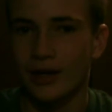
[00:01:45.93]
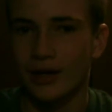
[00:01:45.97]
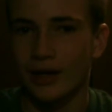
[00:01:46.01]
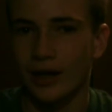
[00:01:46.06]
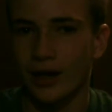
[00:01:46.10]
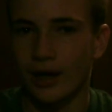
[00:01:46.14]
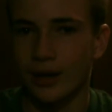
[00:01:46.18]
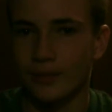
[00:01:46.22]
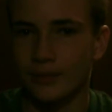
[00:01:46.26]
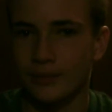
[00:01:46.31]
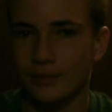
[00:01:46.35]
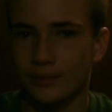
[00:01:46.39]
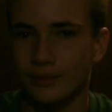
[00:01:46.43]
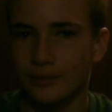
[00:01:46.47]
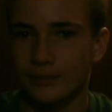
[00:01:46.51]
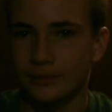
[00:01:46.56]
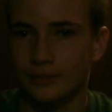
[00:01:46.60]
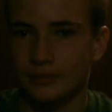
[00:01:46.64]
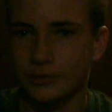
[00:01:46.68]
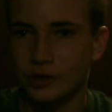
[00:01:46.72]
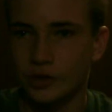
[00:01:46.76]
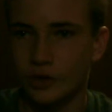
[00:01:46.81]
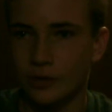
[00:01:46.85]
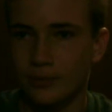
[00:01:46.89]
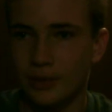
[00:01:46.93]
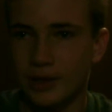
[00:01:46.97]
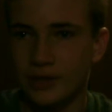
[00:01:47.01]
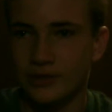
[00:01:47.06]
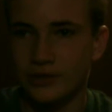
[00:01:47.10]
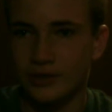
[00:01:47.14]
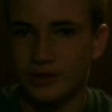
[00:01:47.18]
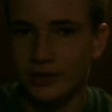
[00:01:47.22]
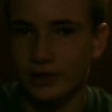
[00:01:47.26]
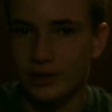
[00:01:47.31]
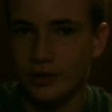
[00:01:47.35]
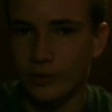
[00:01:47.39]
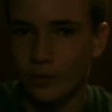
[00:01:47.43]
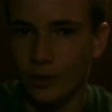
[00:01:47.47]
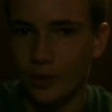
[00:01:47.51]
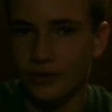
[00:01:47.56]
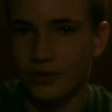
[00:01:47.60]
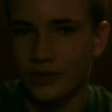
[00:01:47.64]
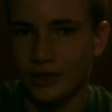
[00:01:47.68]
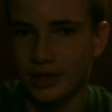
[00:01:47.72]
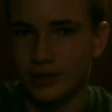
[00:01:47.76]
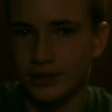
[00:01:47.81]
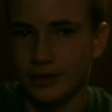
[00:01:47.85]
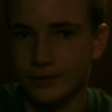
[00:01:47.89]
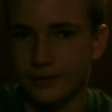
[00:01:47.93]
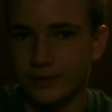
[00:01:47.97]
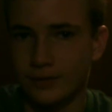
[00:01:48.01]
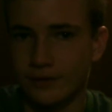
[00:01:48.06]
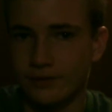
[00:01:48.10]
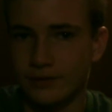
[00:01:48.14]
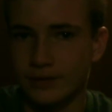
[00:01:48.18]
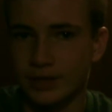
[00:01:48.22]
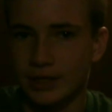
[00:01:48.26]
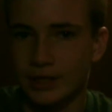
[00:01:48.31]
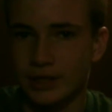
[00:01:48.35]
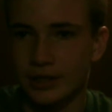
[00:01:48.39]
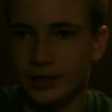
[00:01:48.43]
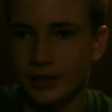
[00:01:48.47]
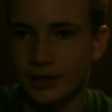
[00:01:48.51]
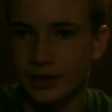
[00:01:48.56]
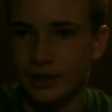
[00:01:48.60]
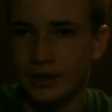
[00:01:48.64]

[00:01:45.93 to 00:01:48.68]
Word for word: um, so basically once I get to 50